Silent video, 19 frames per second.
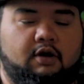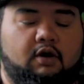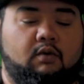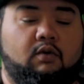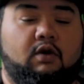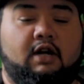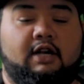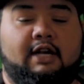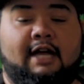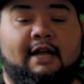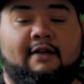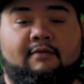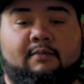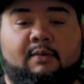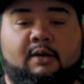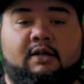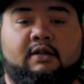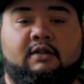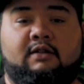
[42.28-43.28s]
But what
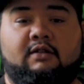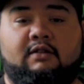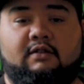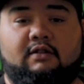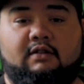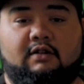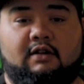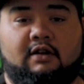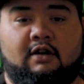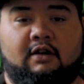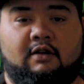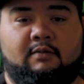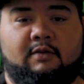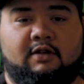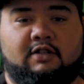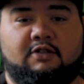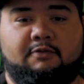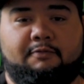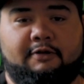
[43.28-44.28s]
I've been
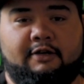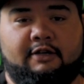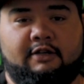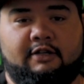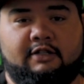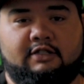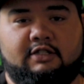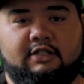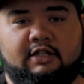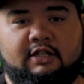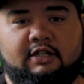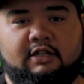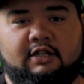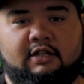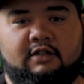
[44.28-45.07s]
experiencing